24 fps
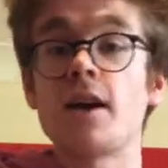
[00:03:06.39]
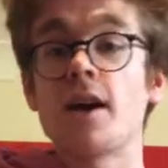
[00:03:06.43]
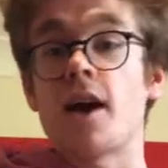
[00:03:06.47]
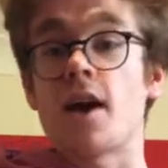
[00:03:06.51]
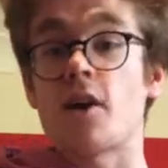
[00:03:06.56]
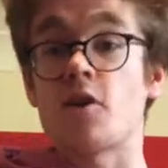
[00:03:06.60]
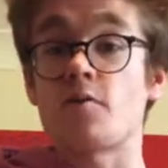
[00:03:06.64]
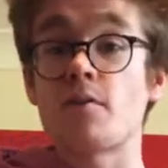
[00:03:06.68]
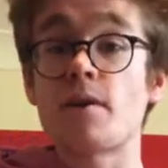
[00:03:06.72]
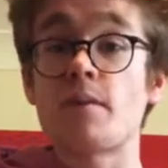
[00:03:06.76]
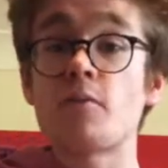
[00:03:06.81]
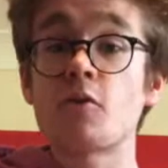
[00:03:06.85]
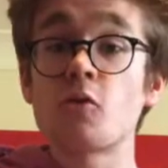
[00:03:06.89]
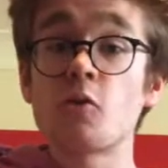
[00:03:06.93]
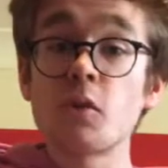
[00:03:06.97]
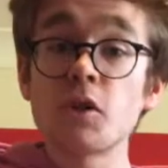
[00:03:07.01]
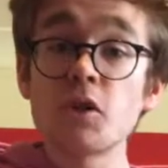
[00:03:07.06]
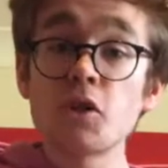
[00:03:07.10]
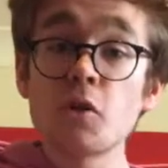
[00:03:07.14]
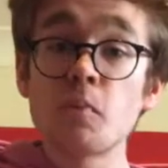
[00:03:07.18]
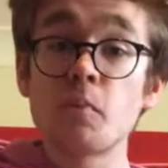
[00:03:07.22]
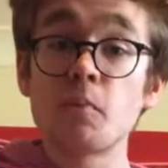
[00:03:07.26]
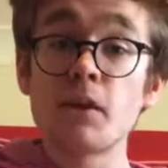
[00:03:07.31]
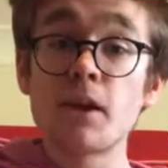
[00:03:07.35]
And remember, when
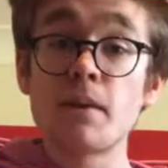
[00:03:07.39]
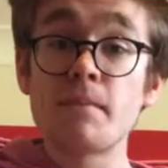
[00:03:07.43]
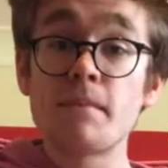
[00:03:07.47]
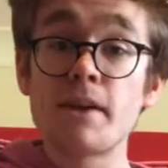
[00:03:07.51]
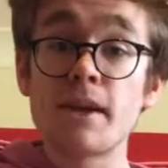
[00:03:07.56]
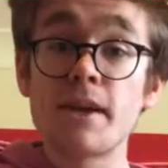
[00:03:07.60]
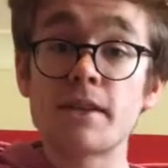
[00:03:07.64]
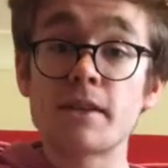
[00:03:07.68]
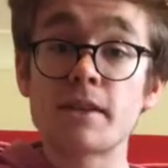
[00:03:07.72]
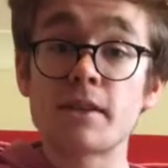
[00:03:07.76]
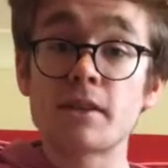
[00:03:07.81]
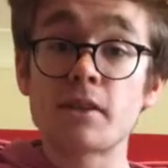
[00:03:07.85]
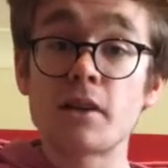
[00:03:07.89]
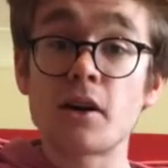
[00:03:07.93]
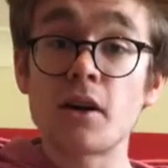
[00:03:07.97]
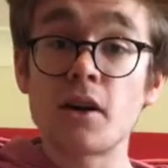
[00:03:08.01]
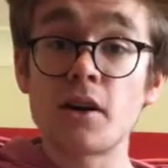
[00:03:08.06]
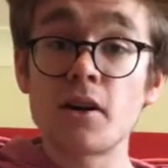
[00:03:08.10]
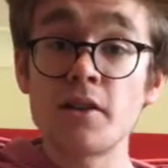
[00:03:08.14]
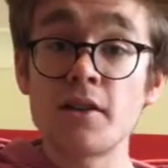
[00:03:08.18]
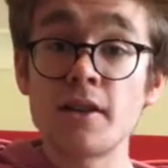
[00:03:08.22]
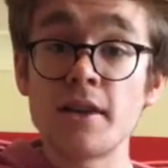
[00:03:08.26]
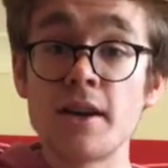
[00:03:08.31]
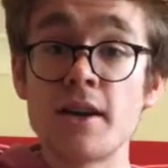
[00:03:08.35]
you're playing bass
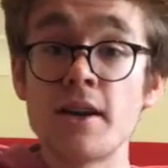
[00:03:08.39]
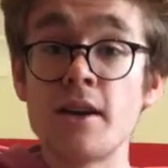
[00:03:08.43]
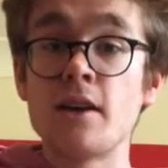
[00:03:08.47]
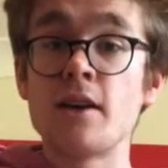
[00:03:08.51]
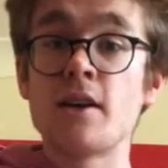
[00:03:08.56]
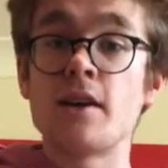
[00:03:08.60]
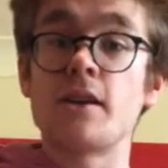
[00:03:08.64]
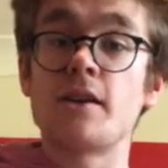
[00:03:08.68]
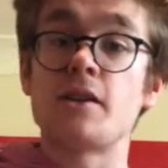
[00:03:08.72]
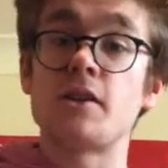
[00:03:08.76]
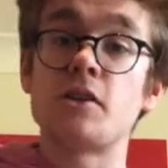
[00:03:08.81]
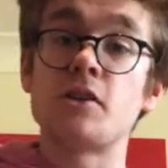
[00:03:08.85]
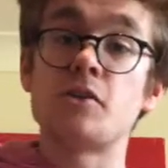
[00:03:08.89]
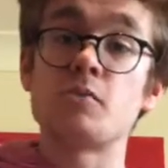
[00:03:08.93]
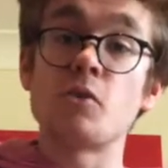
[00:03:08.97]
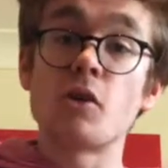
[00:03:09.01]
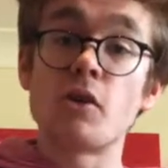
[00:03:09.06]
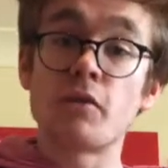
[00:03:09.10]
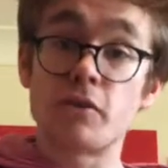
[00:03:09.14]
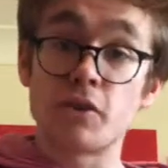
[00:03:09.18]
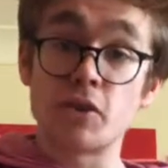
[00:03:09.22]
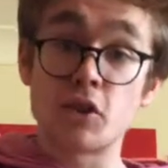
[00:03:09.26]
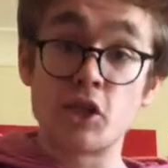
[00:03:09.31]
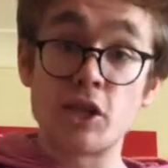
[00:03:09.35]
guitar, this is more
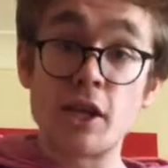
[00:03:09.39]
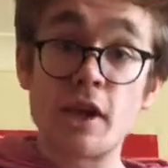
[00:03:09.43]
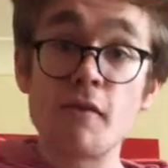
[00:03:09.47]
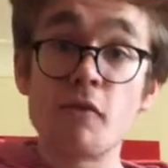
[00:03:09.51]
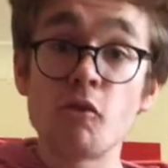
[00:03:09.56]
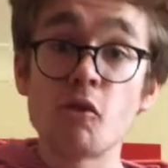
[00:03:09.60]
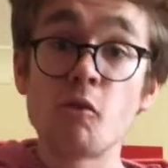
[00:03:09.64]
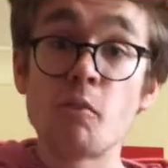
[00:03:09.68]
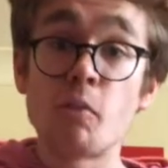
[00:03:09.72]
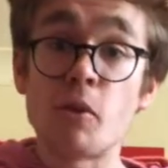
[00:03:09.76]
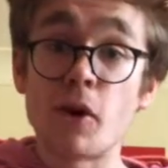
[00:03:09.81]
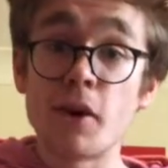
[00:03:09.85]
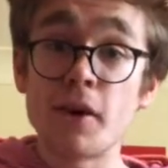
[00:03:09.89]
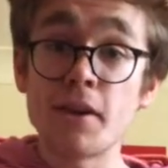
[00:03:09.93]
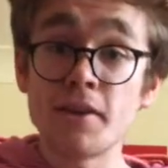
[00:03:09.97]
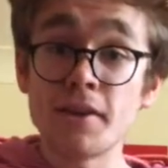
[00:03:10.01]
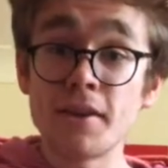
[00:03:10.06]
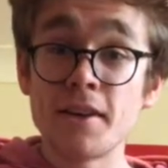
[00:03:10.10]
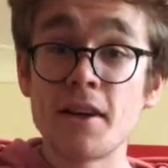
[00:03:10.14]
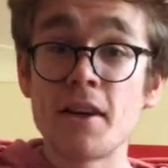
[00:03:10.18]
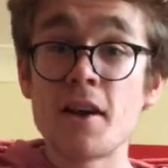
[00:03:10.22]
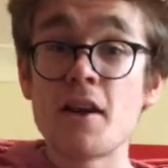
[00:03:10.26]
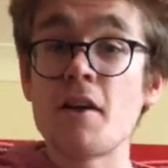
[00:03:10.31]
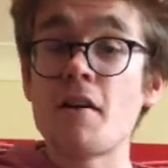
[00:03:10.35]
of a general point.
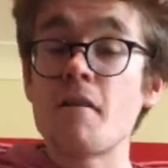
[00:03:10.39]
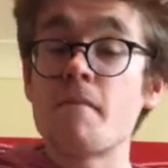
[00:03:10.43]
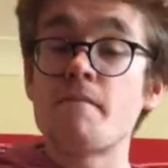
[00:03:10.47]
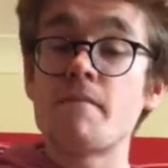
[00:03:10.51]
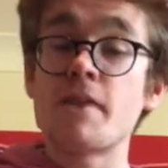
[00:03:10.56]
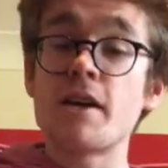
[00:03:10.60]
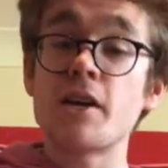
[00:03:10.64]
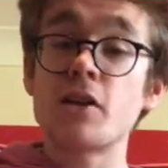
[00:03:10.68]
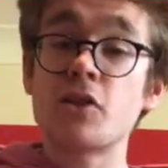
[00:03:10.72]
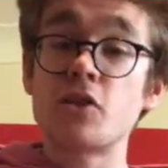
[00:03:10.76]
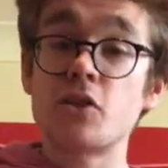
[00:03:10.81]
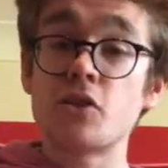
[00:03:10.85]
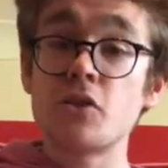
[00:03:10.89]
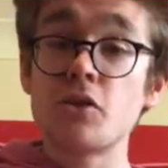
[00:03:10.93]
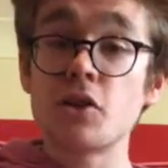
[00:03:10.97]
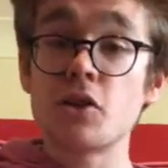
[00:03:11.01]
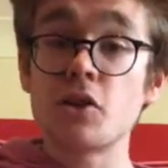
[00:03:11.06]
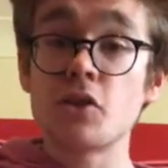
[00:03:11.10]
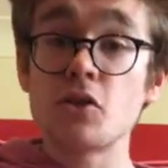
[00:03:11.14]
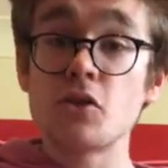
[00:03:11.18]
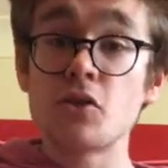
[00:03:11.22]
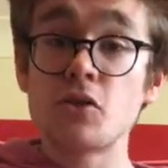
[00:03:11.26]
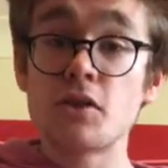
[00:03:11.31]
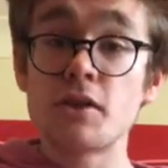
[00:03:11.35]
Make sure you're
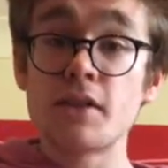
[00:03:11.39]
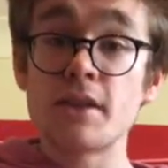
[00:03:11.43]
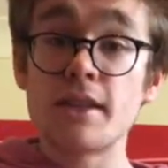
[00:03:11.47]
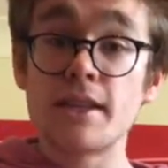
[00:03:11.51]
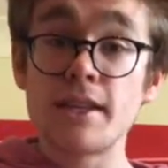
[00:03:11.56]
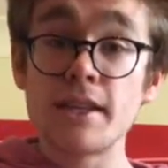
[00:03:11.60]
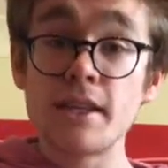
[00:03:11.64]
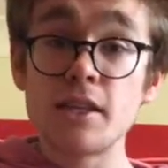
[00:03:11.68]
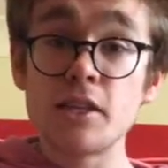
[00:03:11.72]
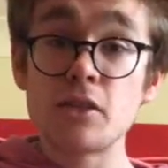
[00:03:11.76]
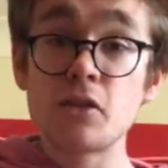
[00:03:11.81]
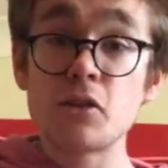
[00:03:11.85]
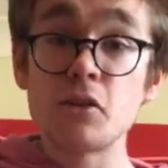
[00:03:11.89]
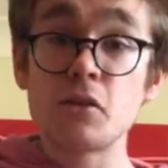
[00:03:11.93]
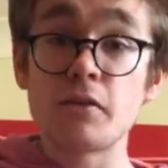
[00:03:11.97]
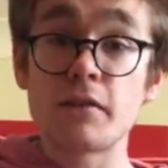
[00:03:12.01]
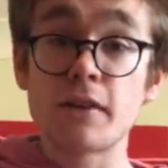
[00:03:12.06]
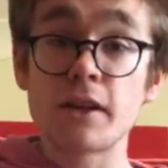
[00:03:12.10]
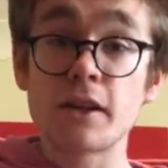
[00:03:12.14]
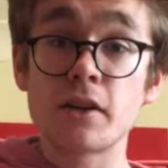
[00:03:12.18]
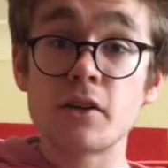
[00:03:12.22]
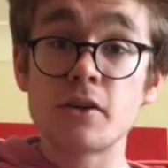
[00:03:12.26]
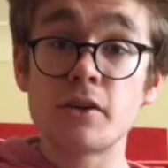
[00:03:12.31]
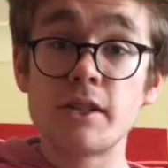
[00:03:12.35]
using these two
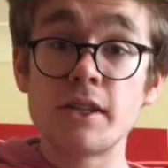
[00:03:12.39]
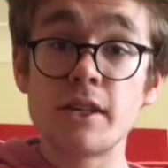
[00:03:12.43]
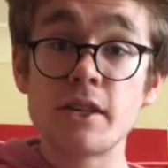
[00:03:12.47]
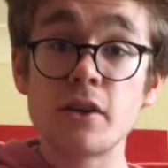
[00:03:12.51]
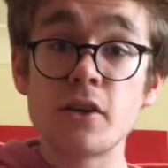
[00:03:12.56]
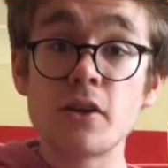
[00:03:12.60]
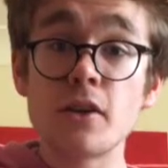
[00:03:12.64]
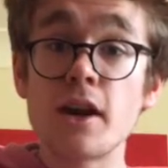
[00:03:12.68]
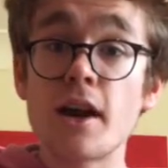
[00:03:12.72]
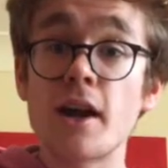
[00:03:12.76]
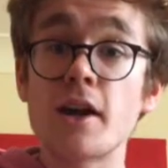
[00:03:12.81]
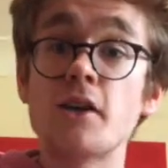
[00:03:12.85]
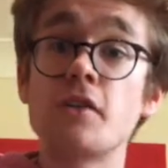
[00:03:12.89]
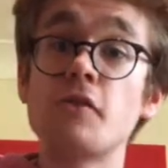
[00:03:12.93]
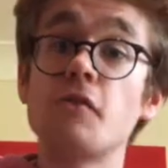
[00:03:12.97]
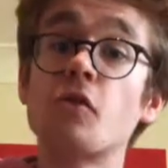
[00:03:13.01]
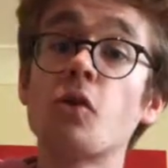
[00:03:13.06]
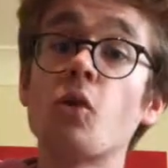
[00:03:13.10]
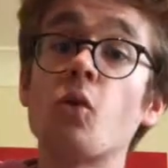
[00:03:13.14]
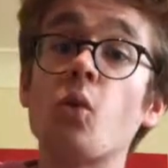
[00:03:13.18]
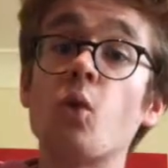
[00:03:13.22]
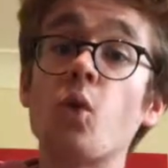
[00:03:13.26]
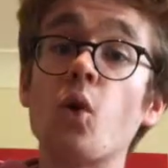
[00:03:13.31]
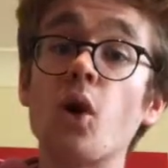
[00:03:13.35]
fingers here and you've
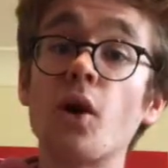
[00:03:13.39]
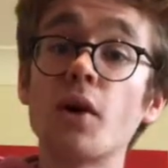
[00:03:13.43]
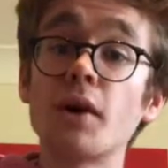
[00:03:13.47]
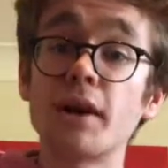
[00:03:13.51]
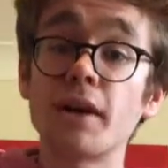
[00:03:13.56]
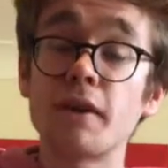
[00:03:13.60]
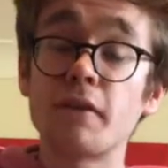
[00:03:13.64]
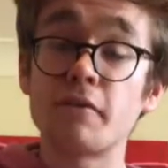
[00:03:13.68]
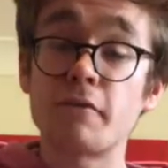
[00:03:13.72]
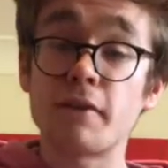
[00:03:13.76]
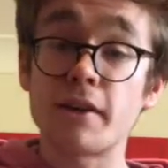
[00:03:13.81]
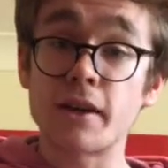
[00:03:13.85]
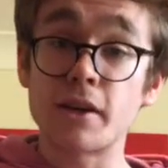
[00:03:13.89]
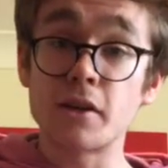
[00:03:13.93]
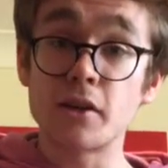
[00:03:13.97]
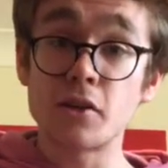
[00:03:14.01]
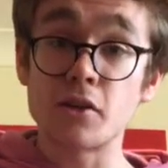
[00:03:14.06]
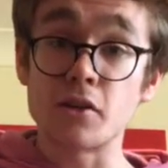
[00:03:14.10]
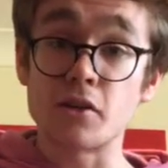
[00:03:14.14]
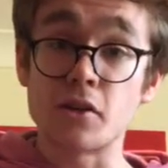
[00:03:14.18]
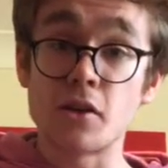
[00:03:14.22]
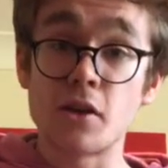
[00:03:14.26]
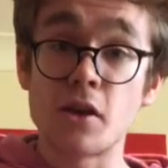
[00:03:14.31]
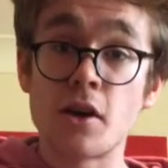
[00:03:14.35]
got walking
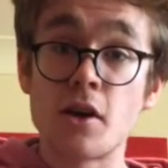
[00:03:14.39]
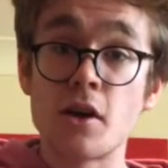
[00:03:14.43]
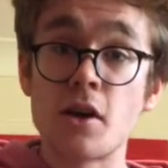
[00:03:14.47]
fingers.